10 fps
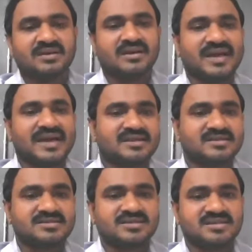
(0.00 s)

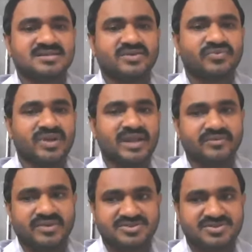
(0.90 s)
Characteristics of
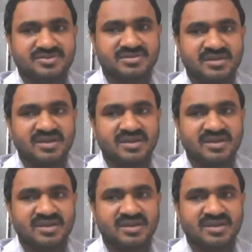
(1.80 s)
language